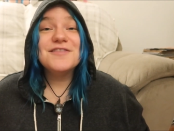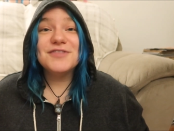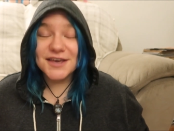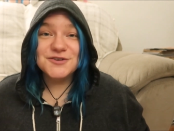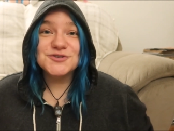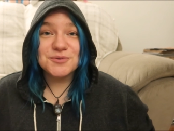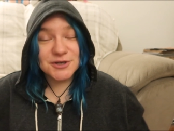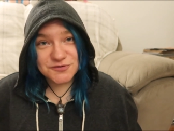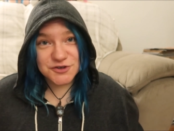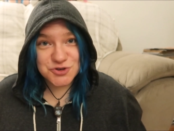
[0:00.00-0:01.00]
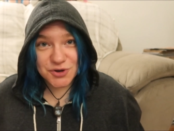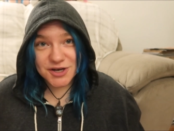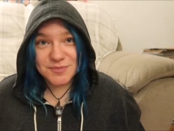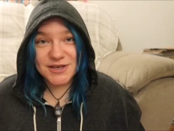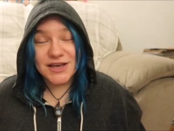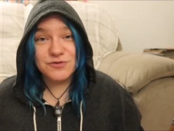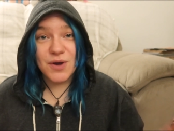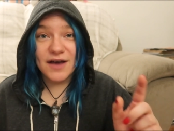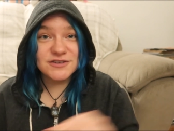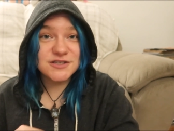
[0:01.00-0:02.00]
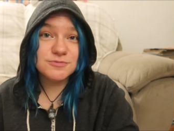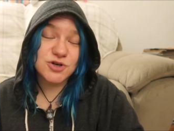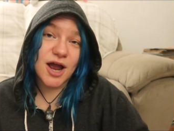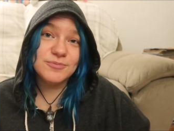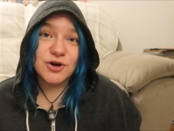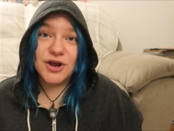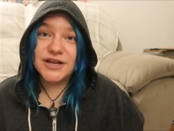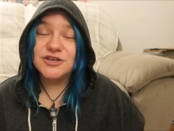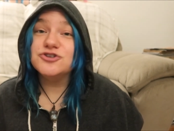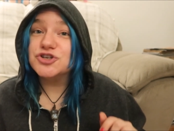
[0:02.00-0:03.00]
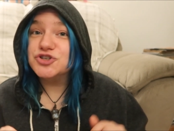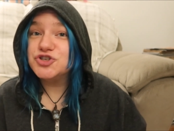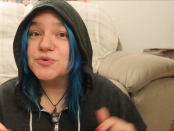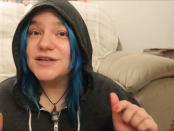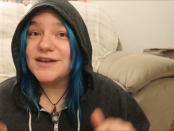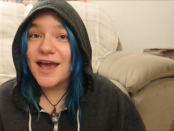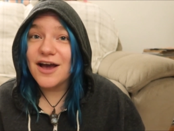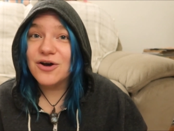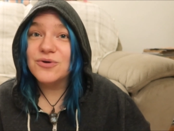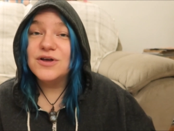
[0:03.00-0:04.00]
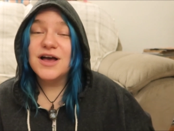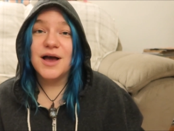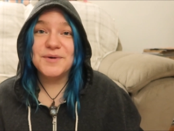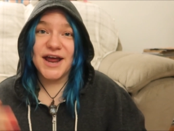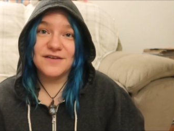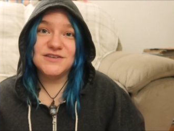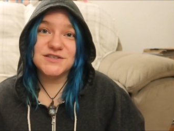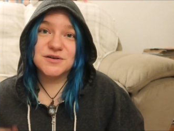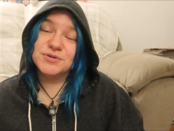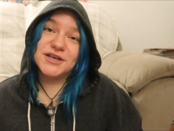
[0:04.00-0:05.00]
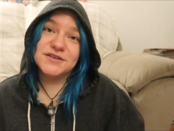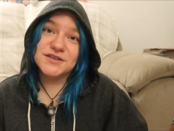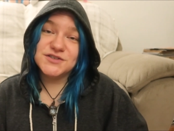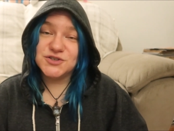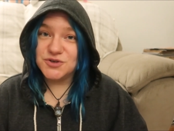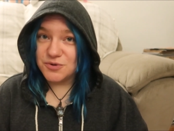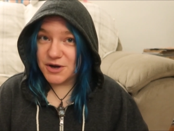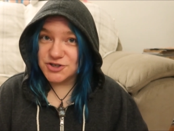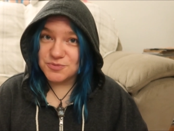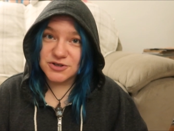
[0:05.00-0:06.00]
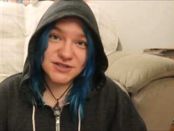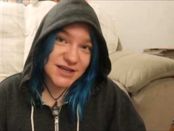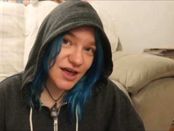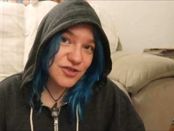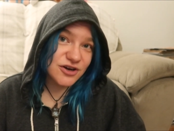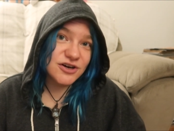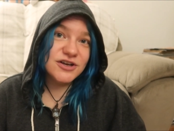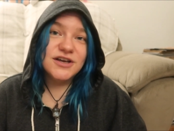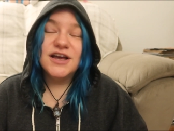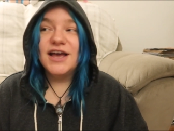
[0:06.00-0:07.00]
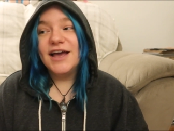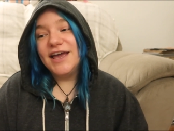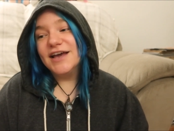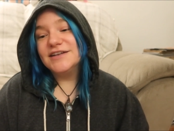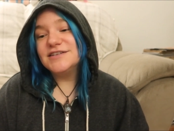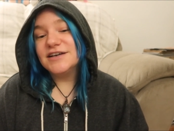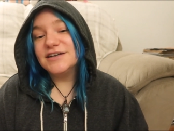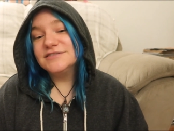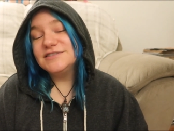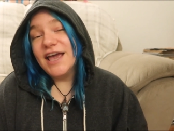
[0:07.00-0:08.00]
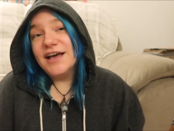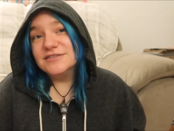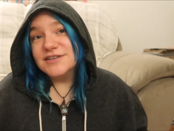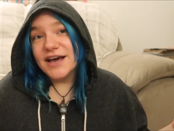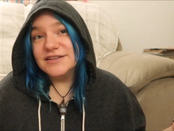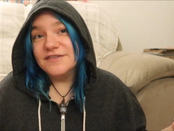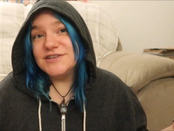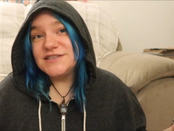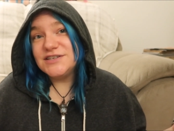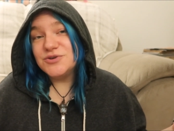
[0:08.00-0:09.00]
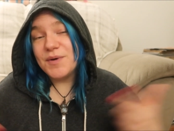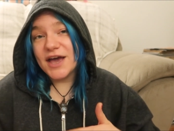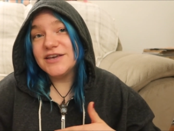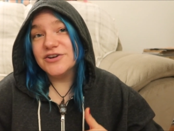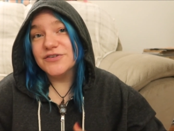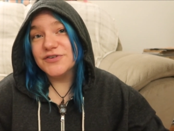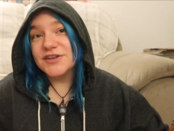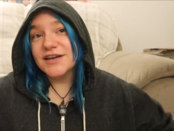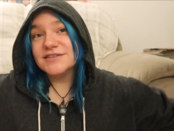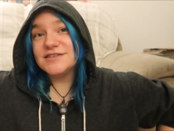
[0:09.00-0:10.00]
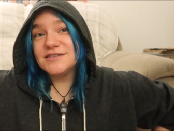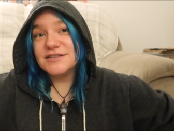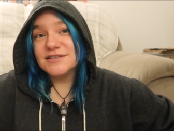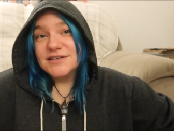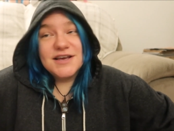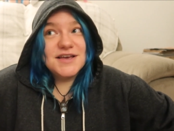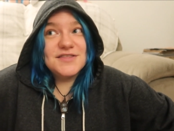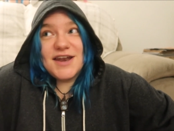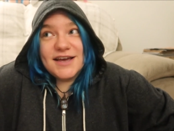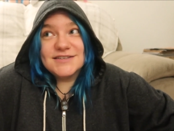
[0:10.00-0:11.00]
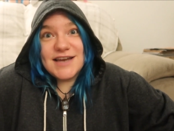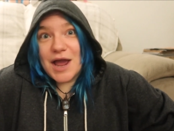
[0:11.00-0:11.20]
Thank you so much for joining me. If you haven't subscribed already, you should do it now. I'm going to have these in a playlist so you can watch them all together. And uh, yeah, I'd love to see you back here for the next the next